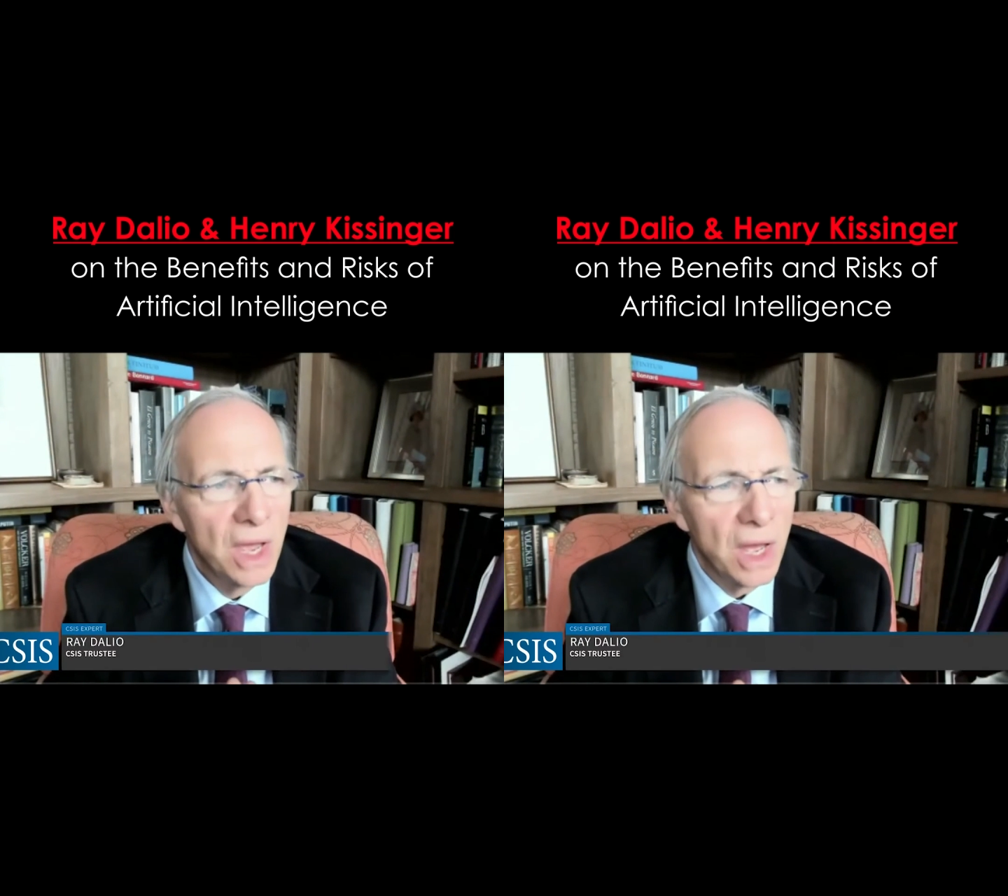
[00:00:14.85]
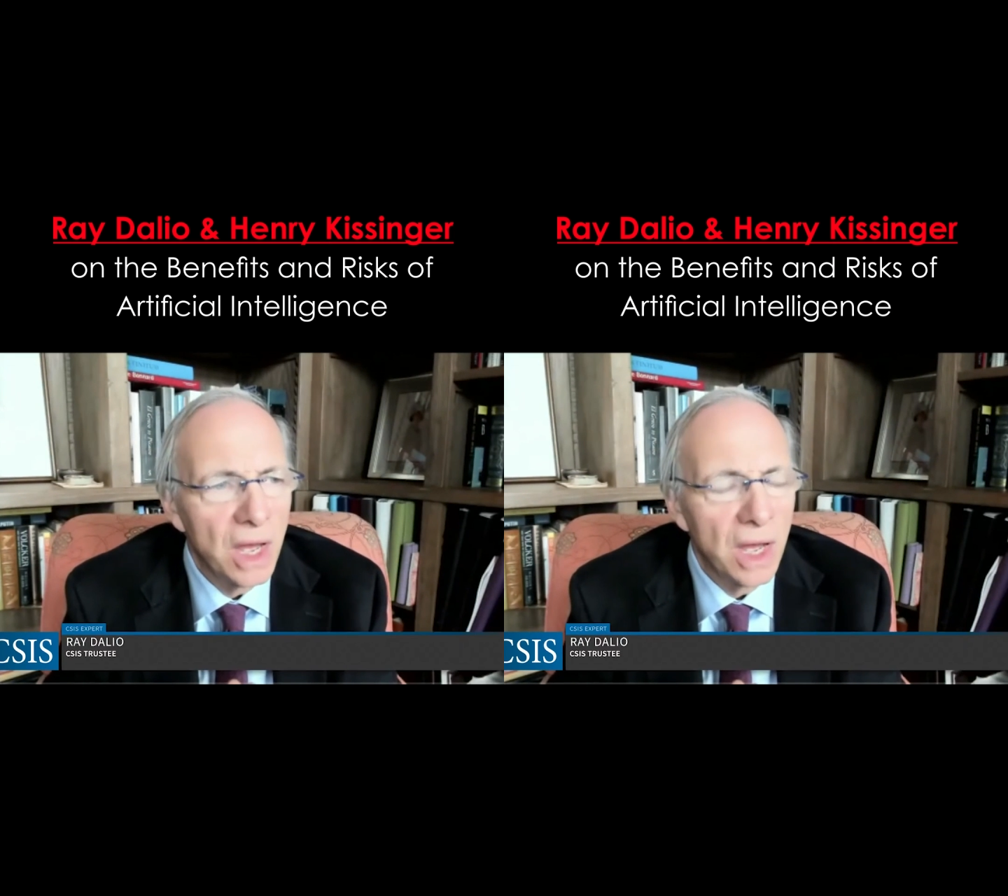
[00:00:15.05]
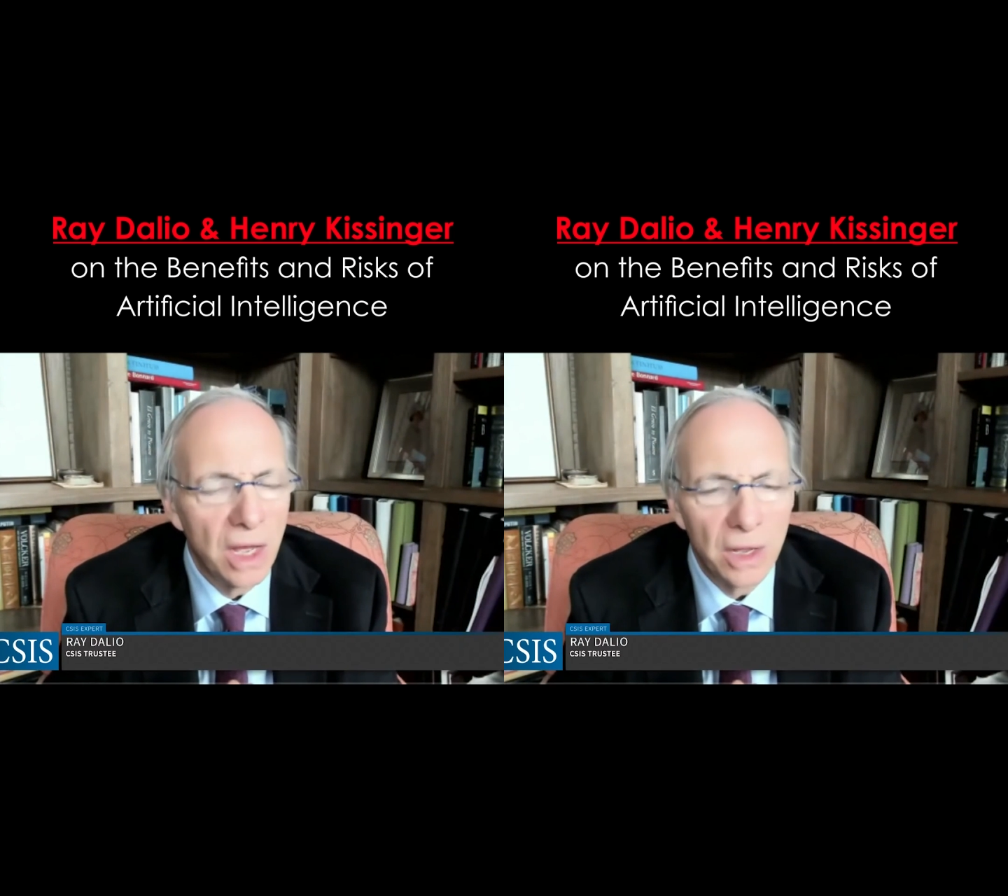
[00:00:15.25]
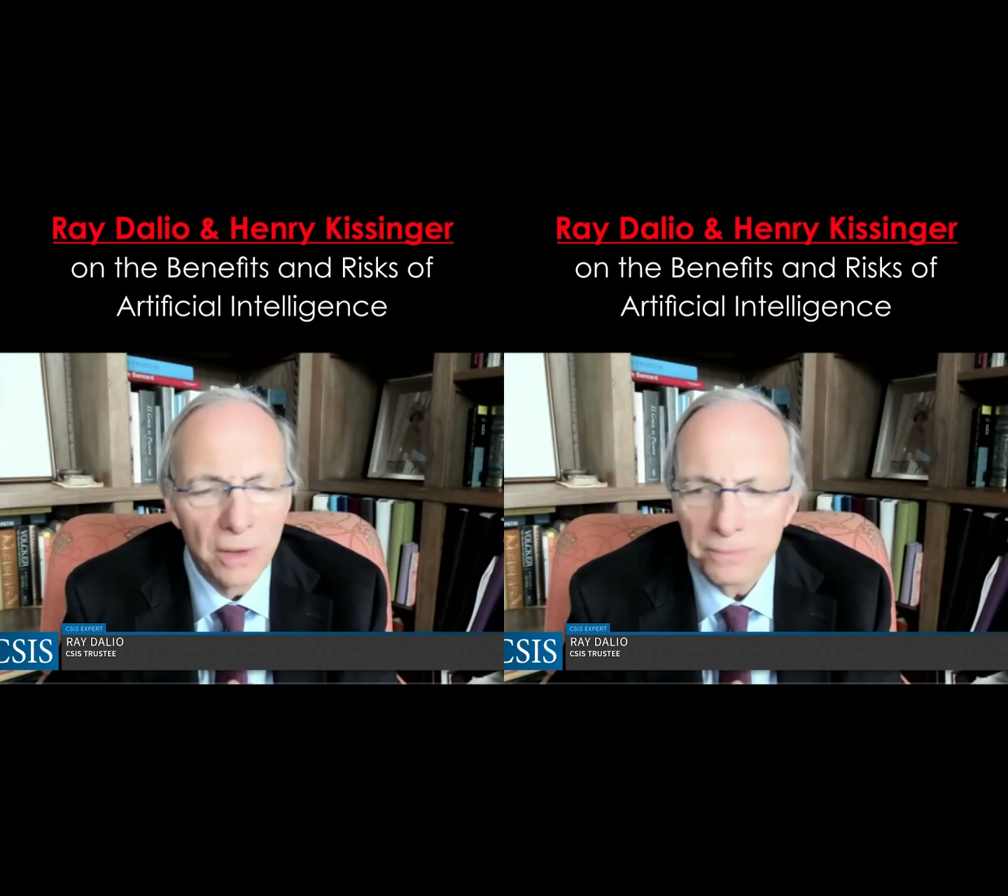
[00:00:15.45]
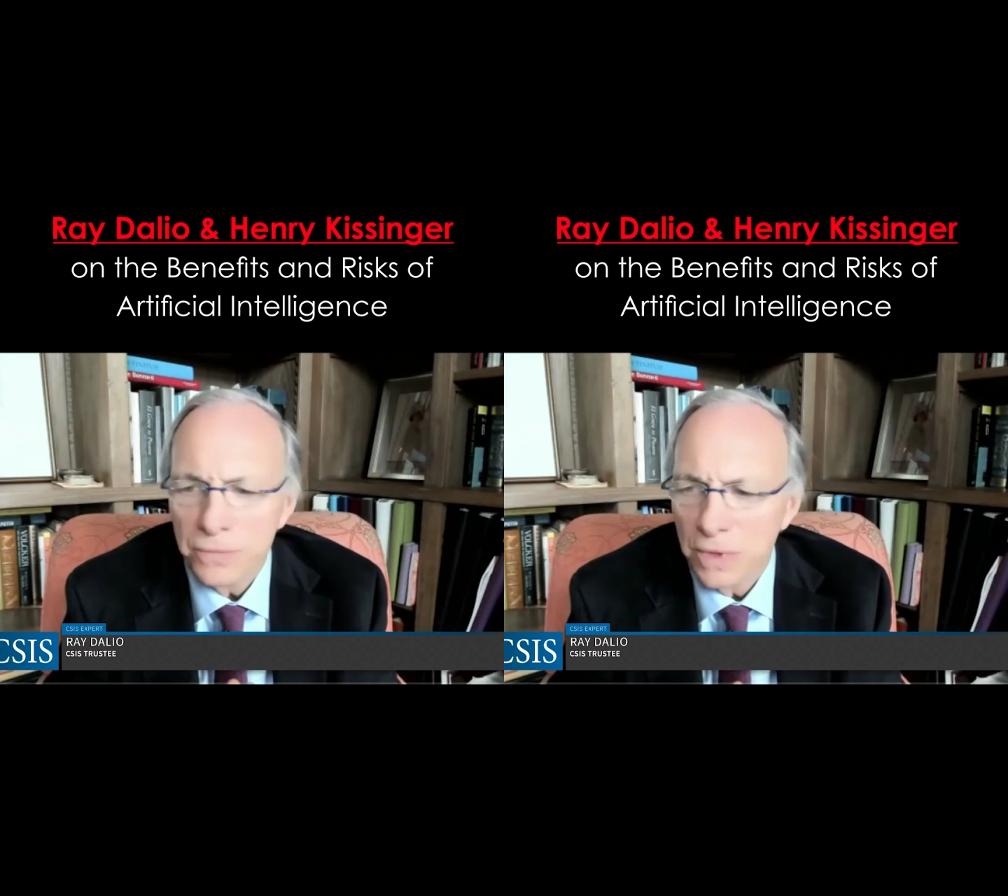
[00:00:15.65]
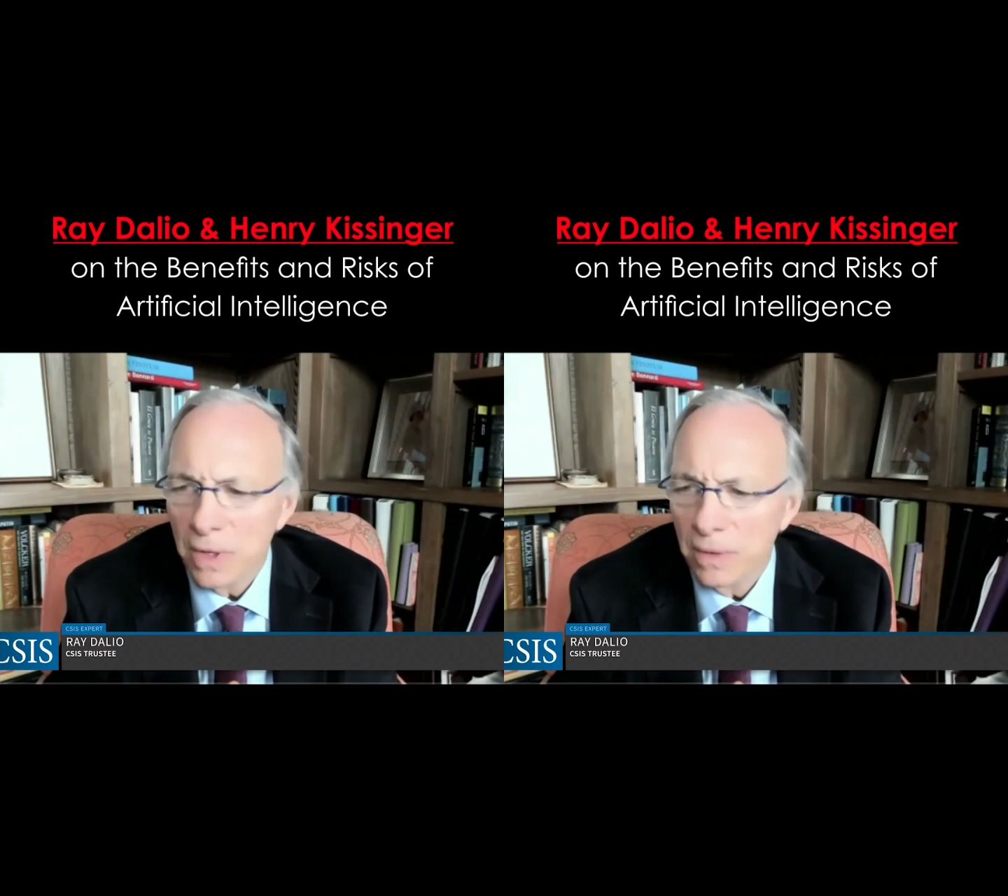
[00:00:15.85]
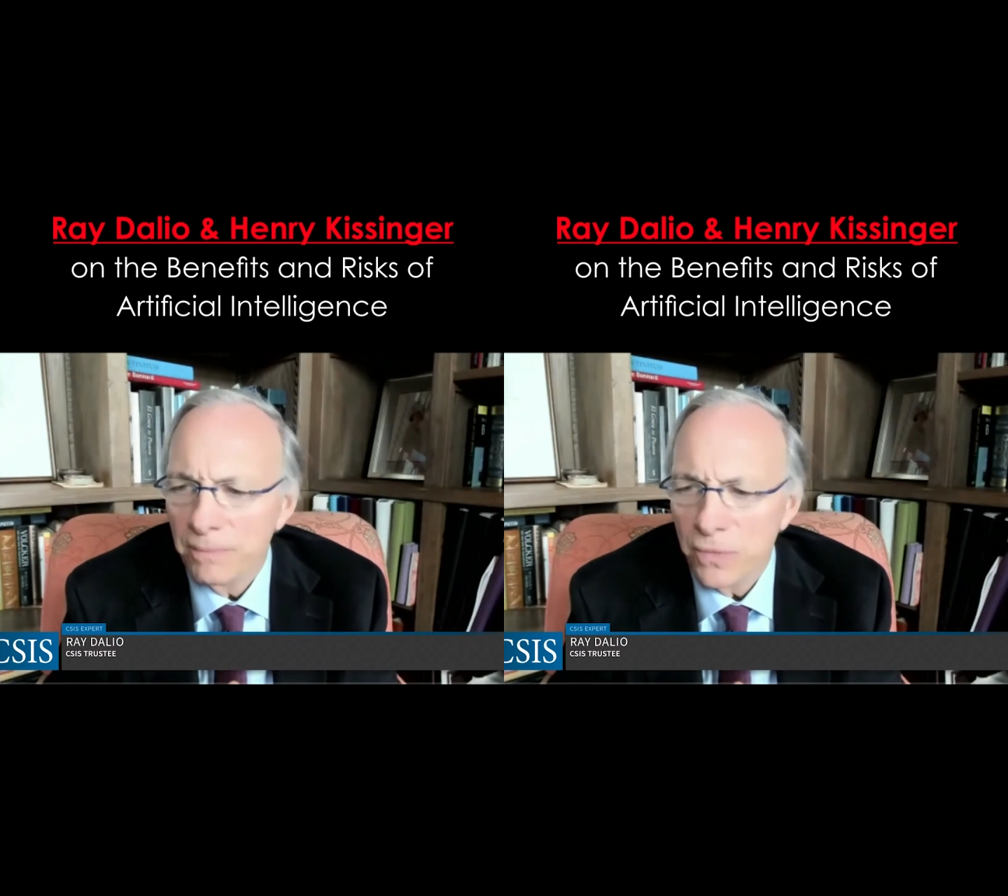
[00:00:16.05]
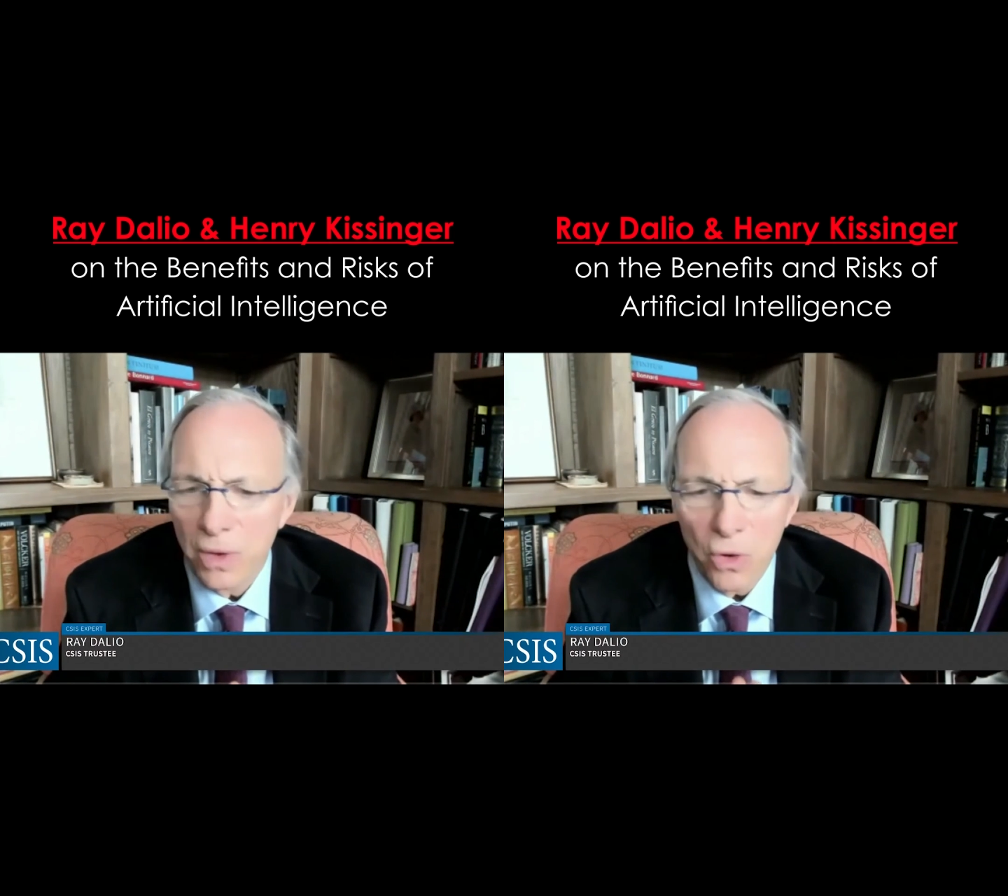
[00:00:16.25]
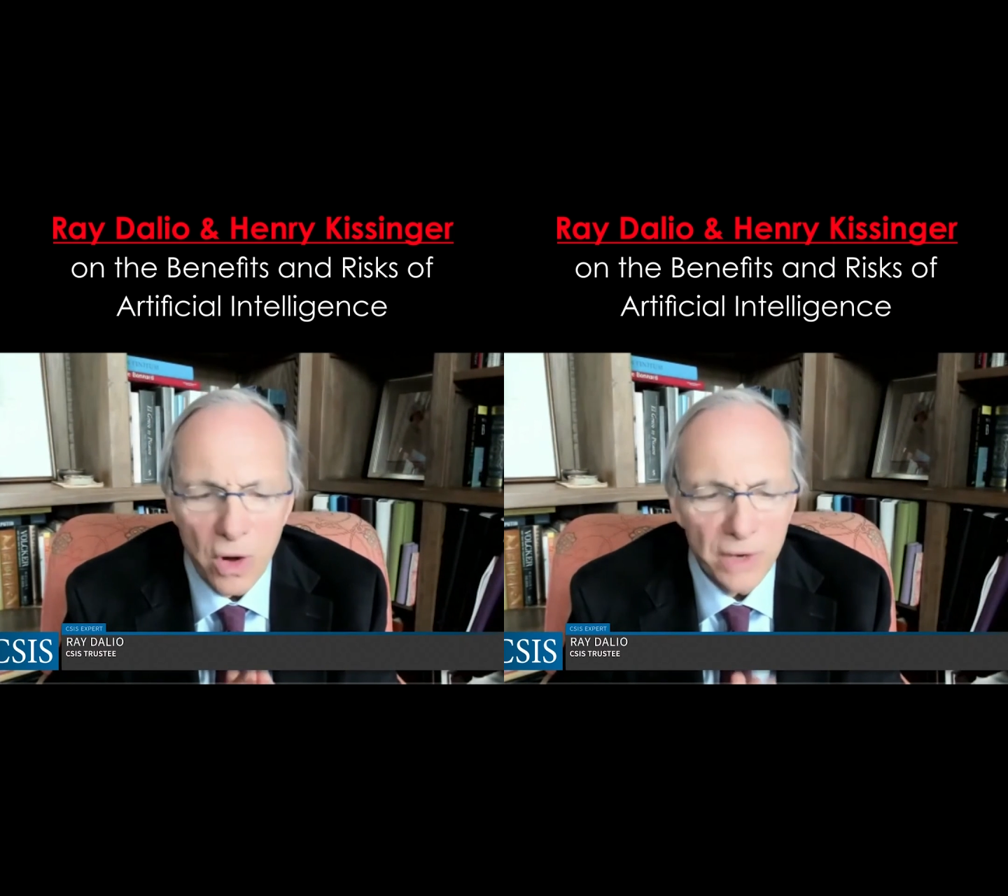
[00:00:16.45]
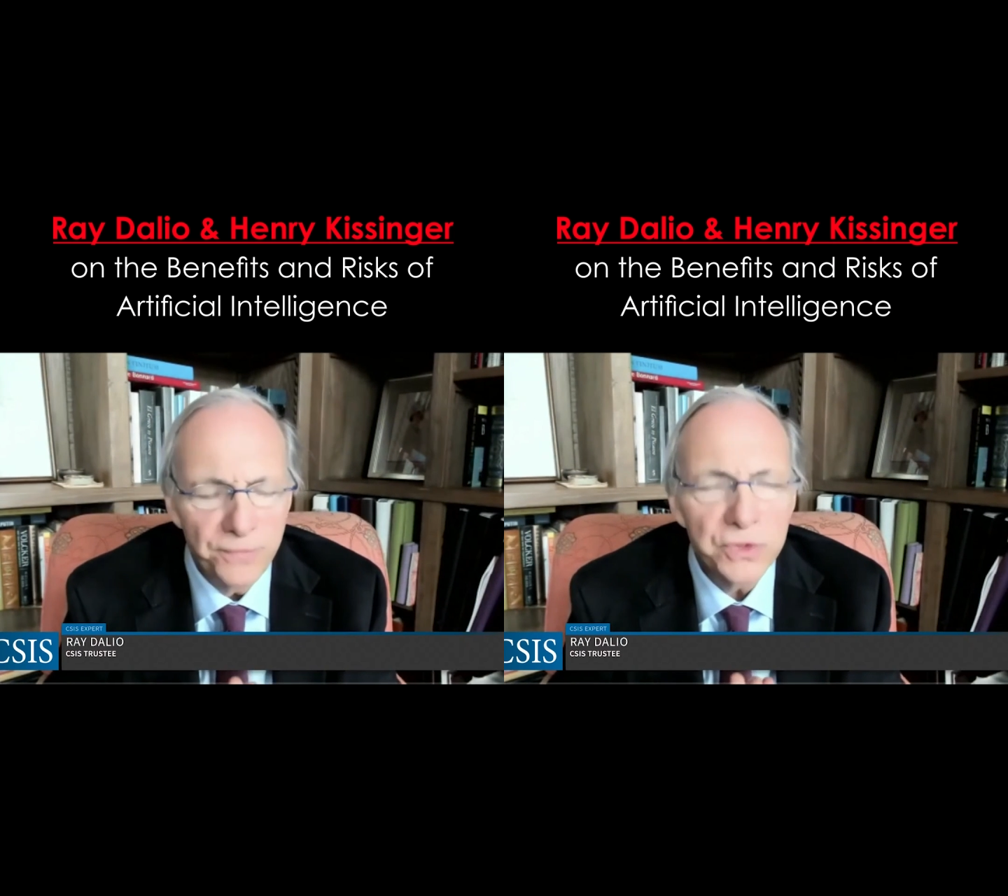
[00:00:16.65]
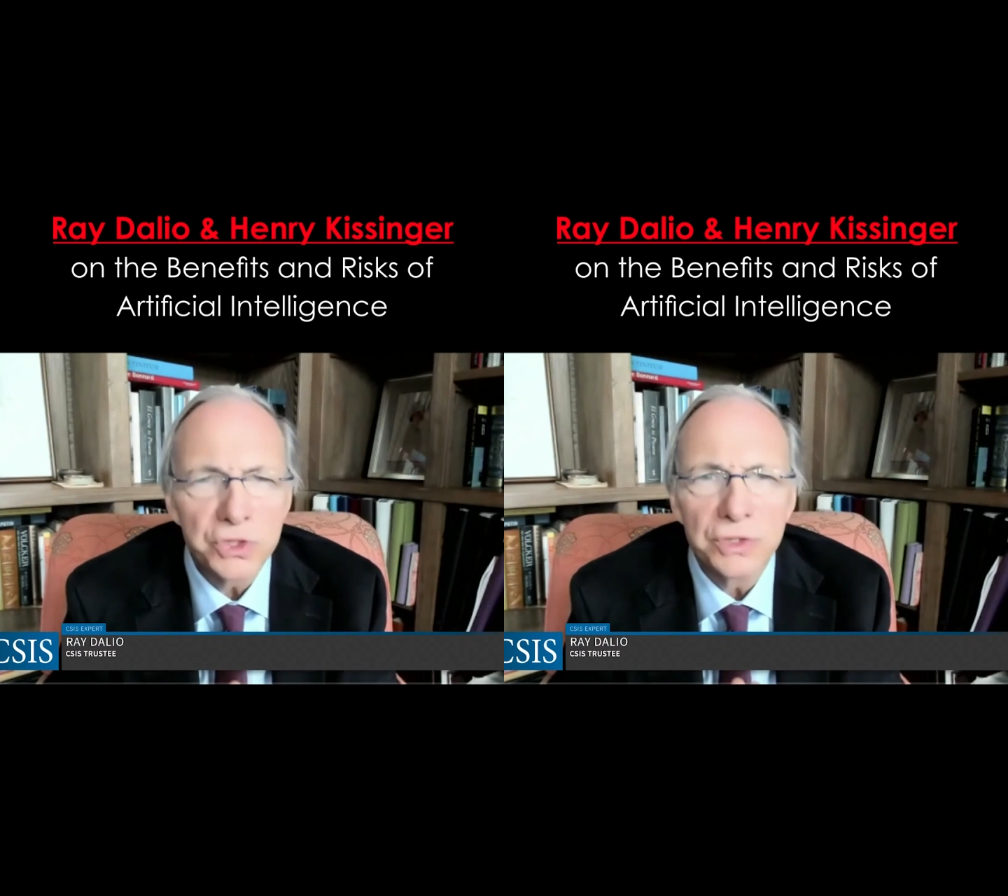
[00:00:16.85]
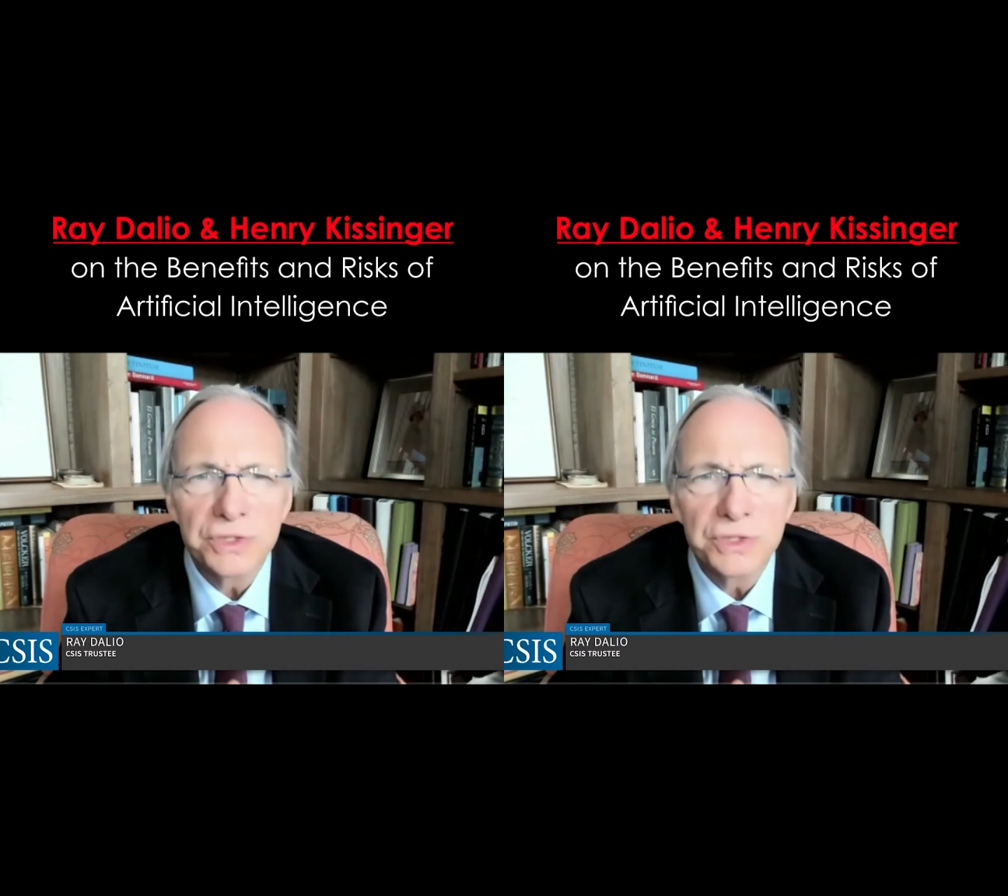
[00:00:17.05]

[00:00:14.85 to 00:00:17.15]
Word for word: Um, artificial